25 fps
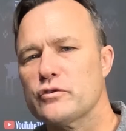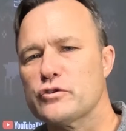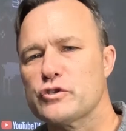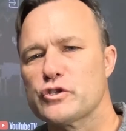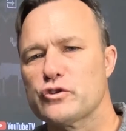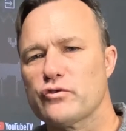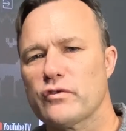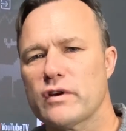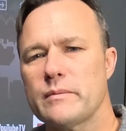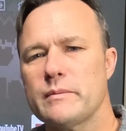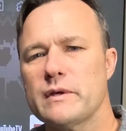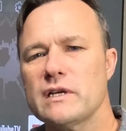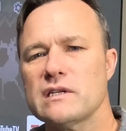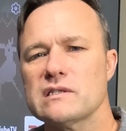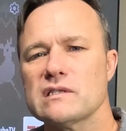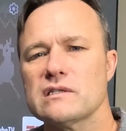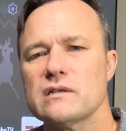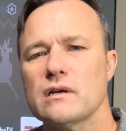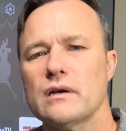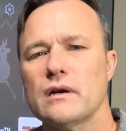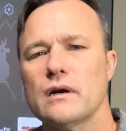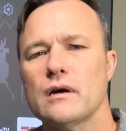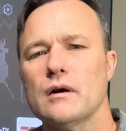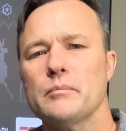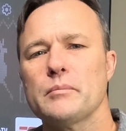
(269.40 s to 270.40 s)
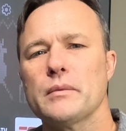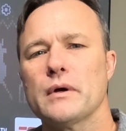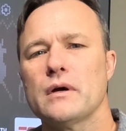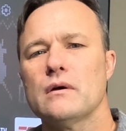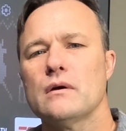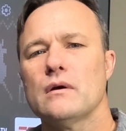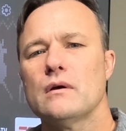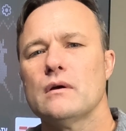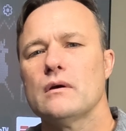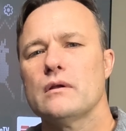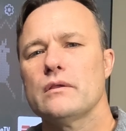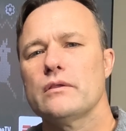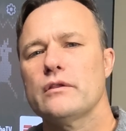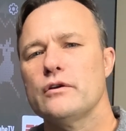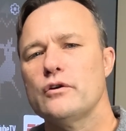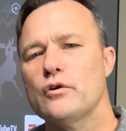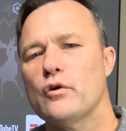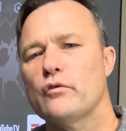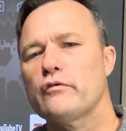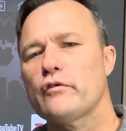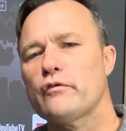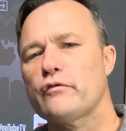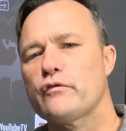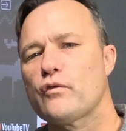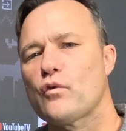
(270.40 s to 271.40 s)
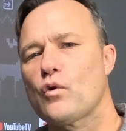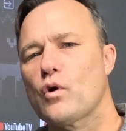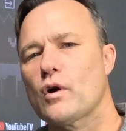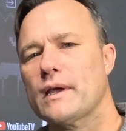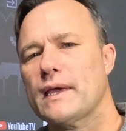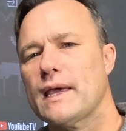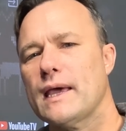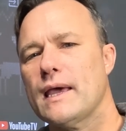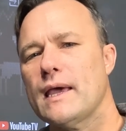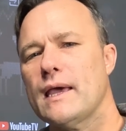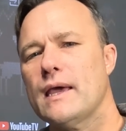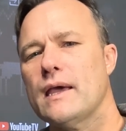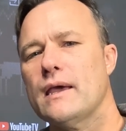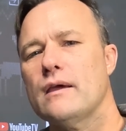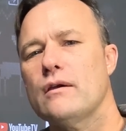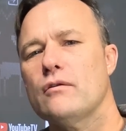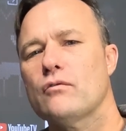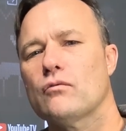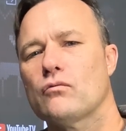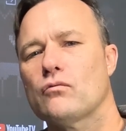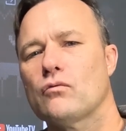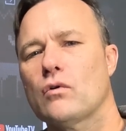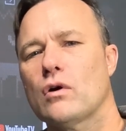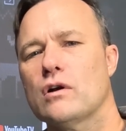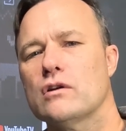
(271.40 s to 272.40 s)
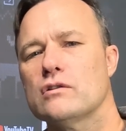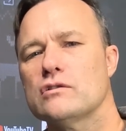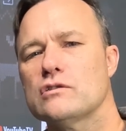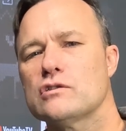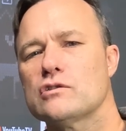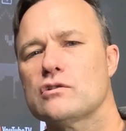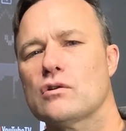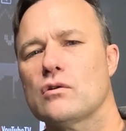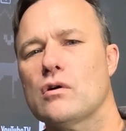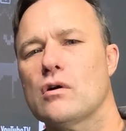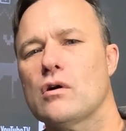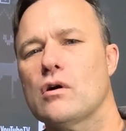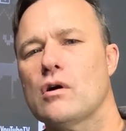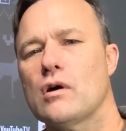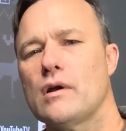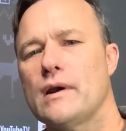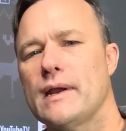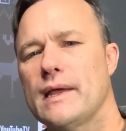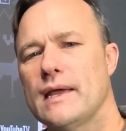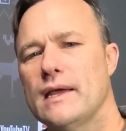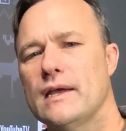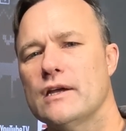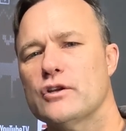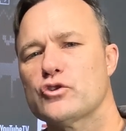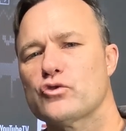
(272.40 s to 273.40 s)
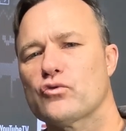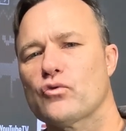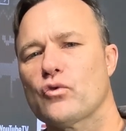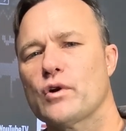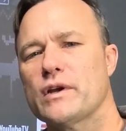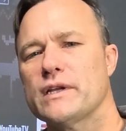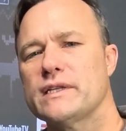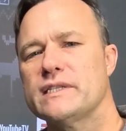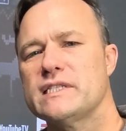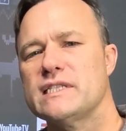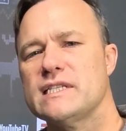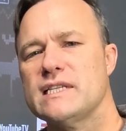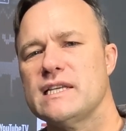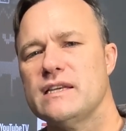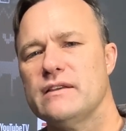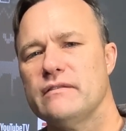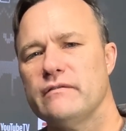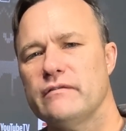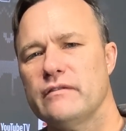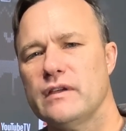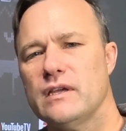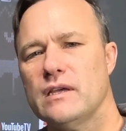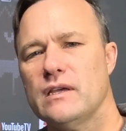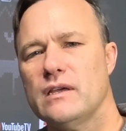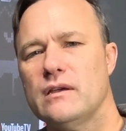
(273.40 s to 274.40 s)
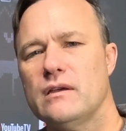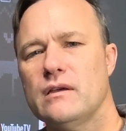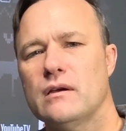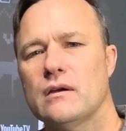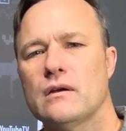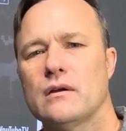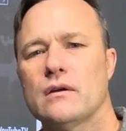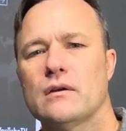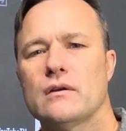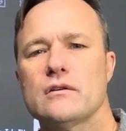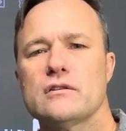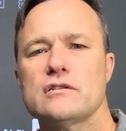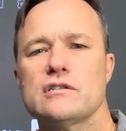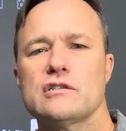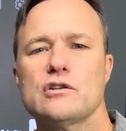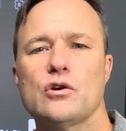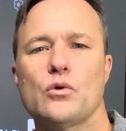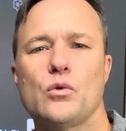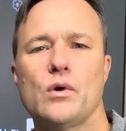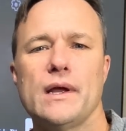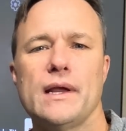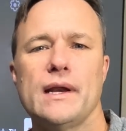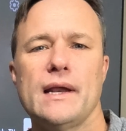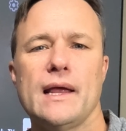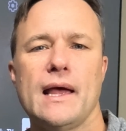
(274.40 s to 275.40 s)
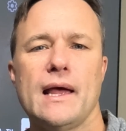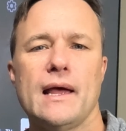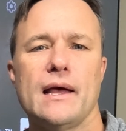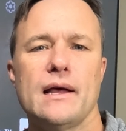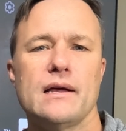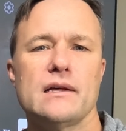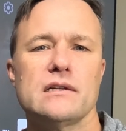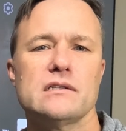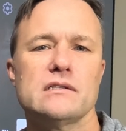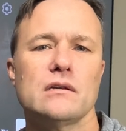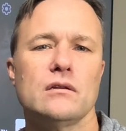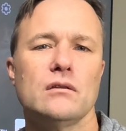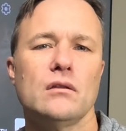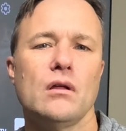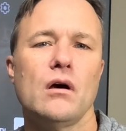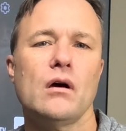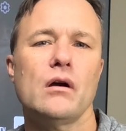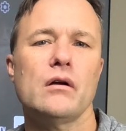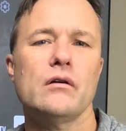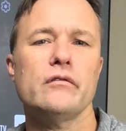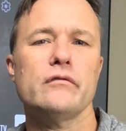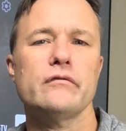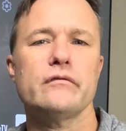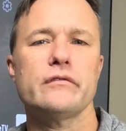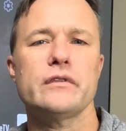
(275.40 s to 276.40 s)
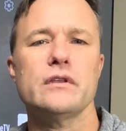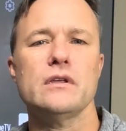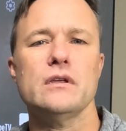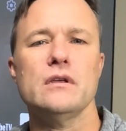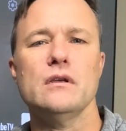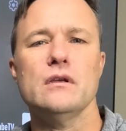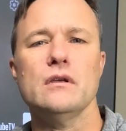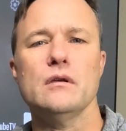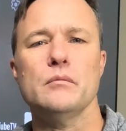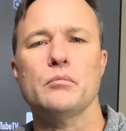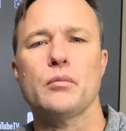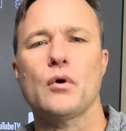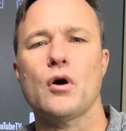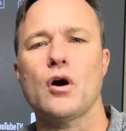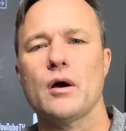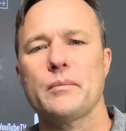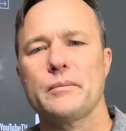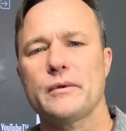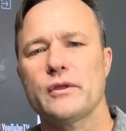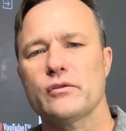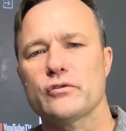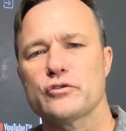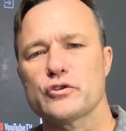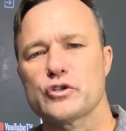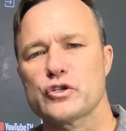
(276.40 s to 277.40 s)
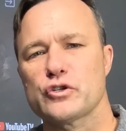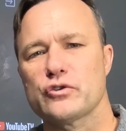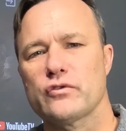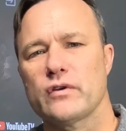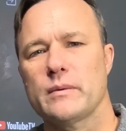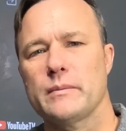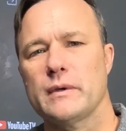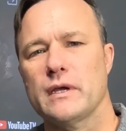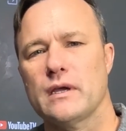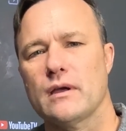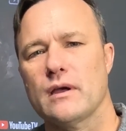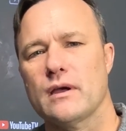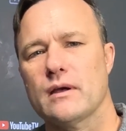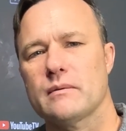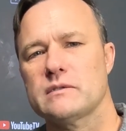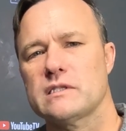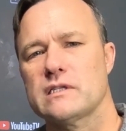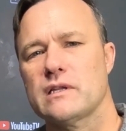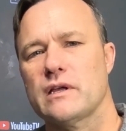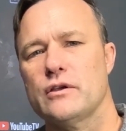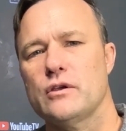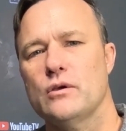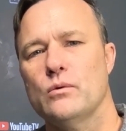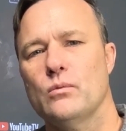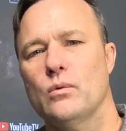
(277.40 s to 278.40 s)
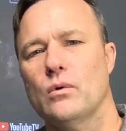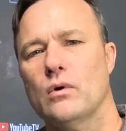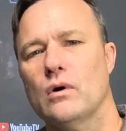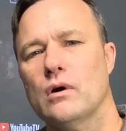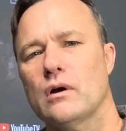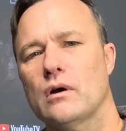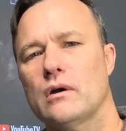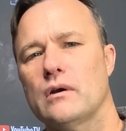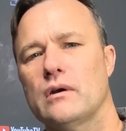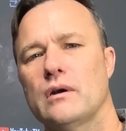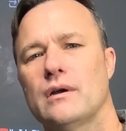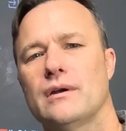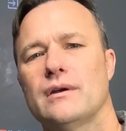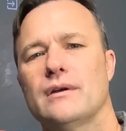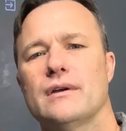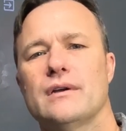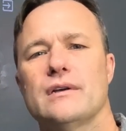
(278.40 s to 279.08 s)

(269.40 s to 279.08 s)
the streaming setup. The Nova 4K runs on Android TV, so it has a lot of the popular streaming apps that you want,